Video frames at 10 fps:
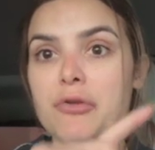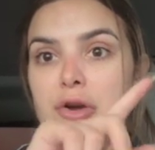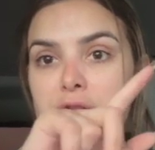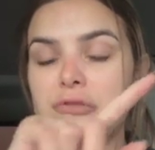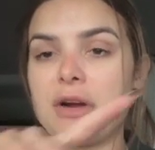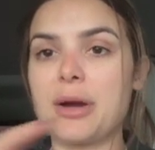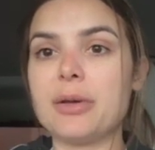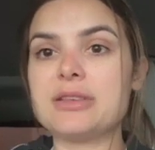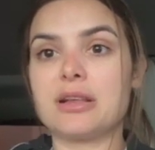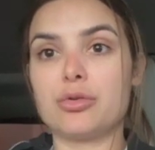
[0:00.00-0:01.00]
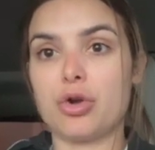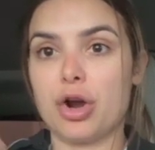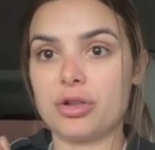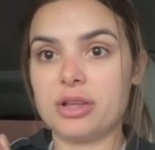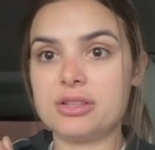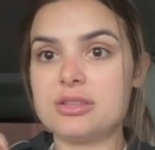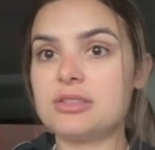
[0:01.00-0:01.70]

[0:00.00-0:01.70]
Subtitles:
for under the fireplace, like a little garland.